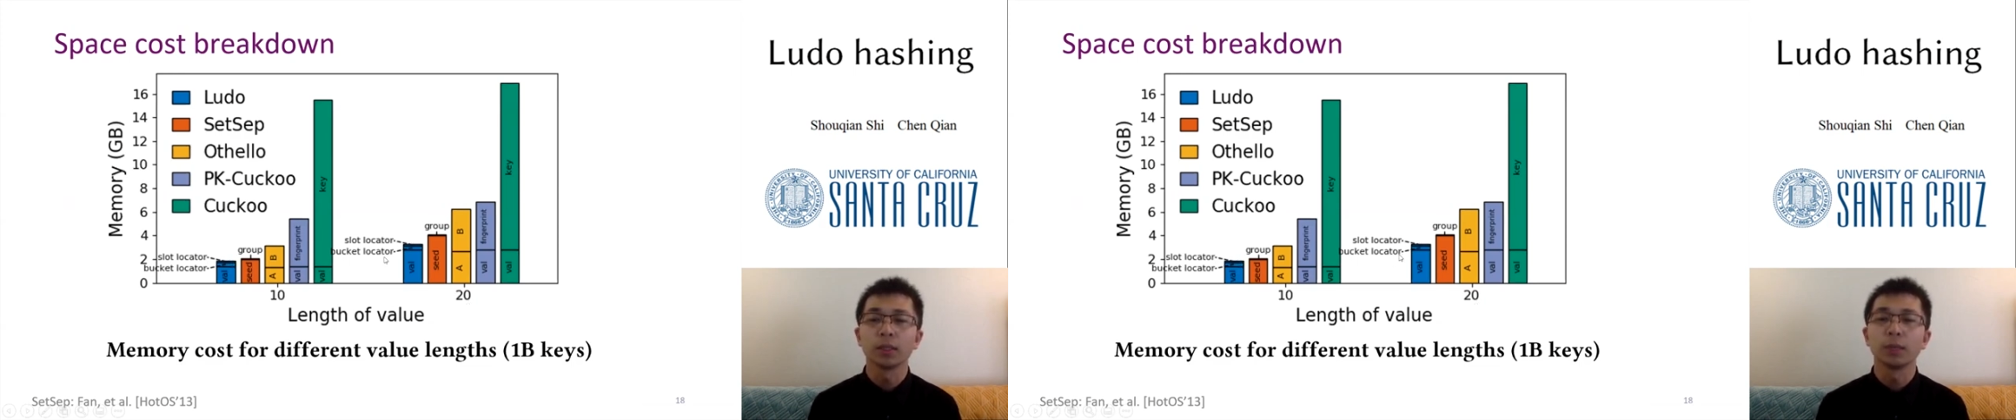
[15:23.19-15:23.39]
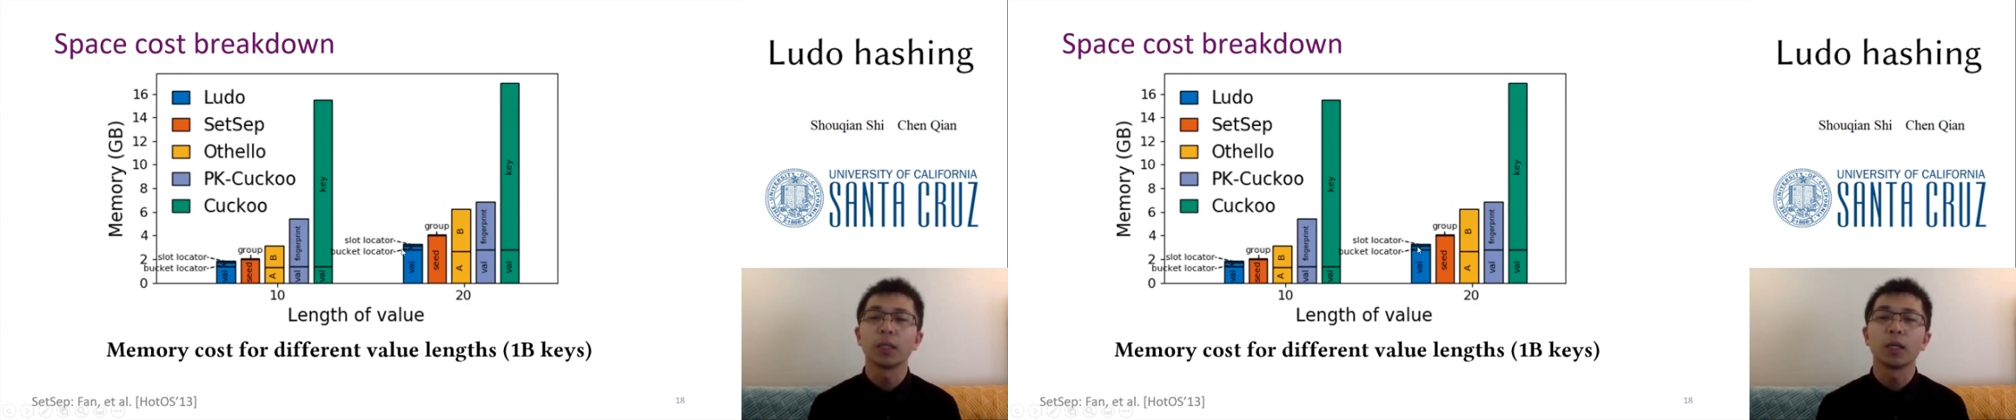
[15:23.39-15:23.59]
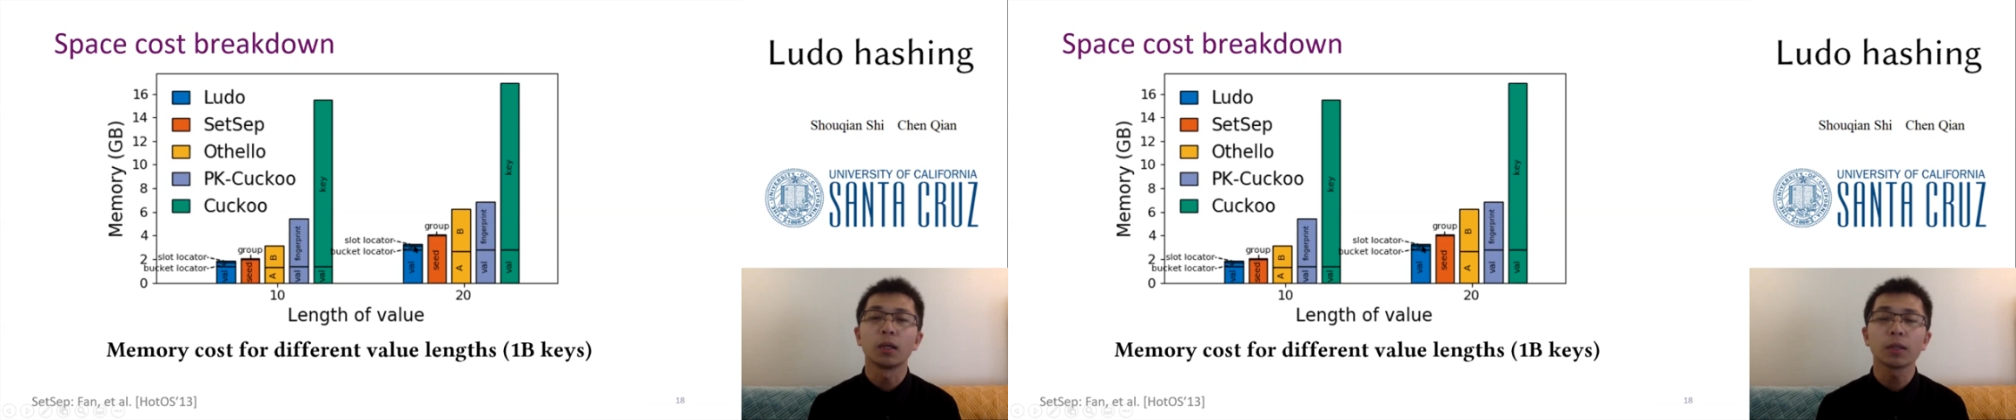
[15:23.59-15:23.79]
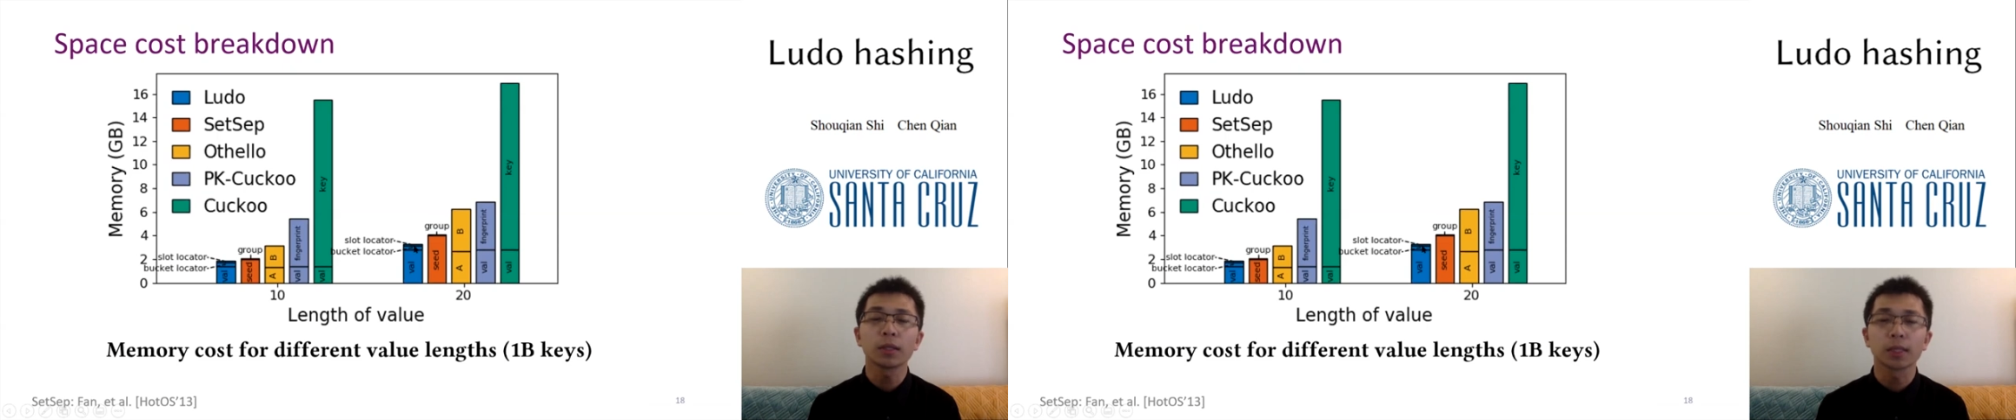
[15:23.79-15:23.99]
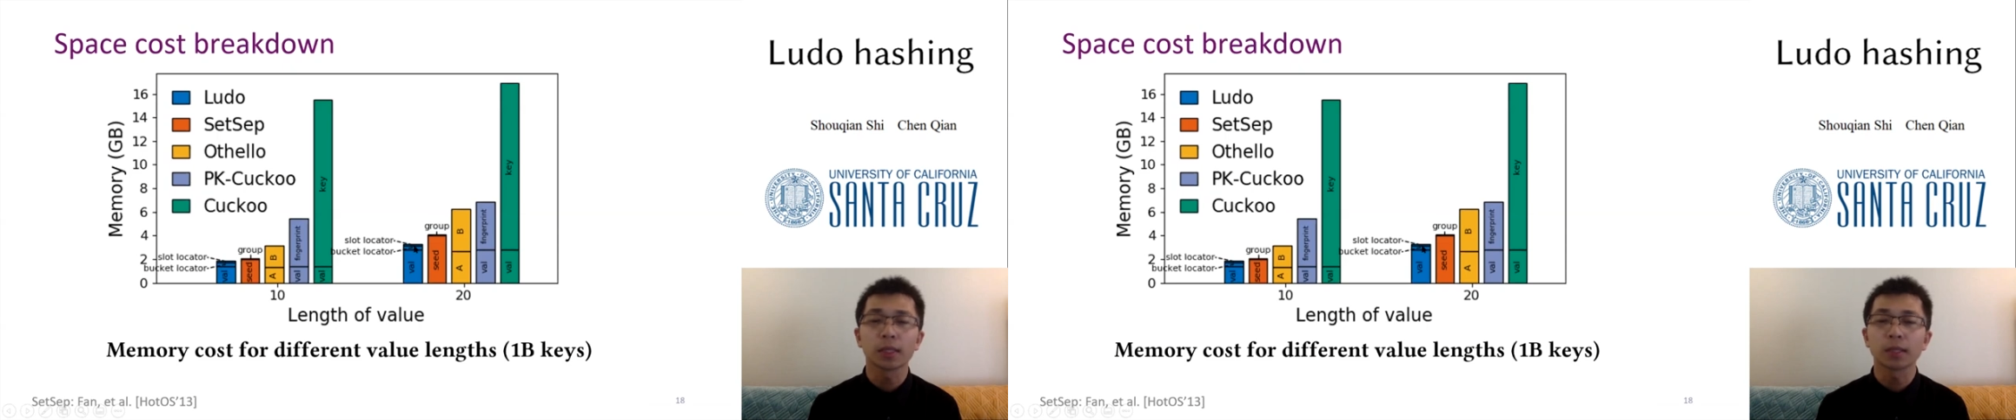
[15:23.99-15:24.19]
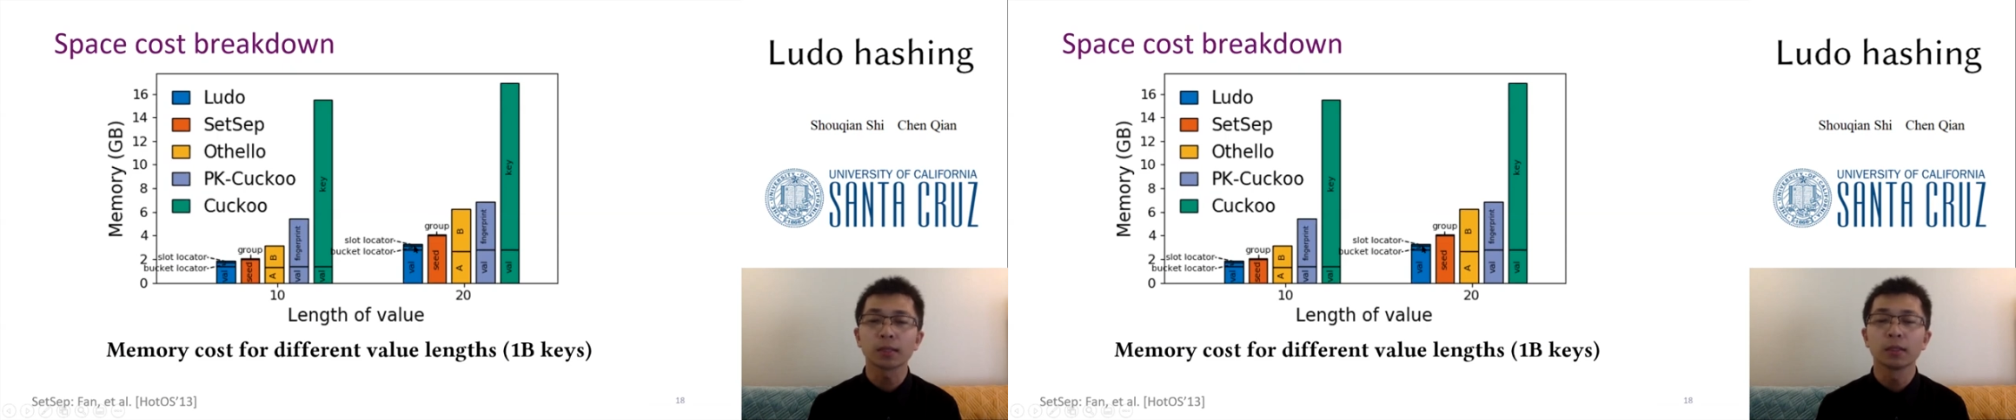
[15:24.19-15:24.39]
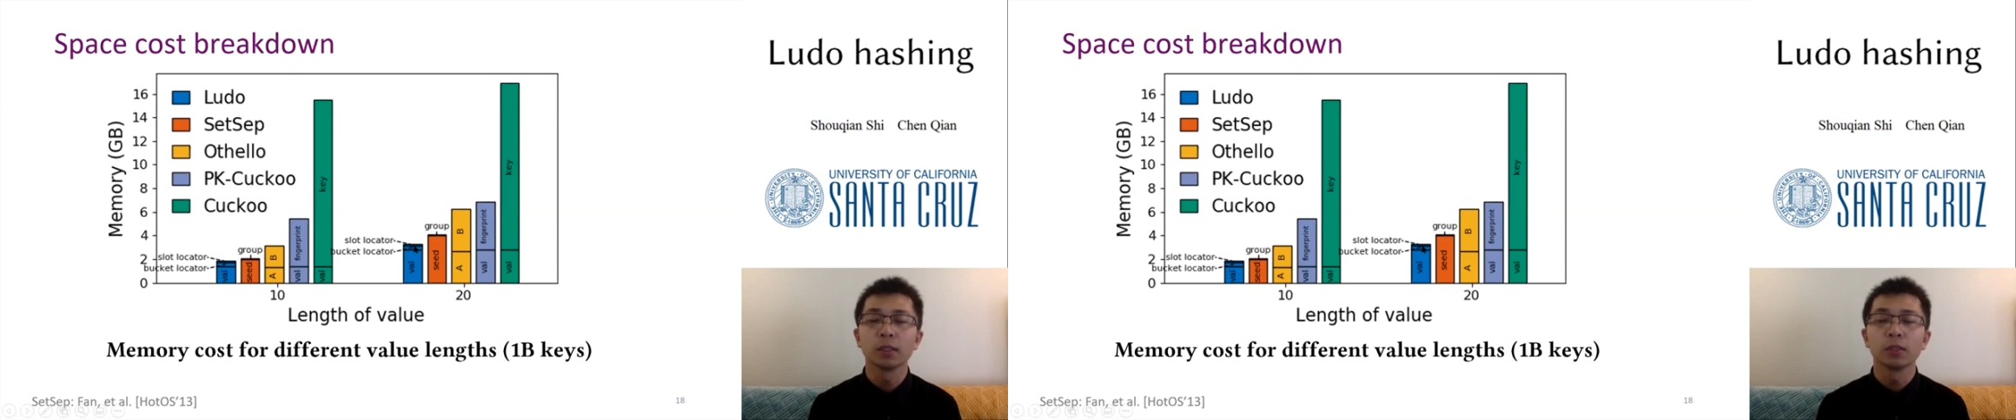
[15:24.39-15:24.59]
among all the designs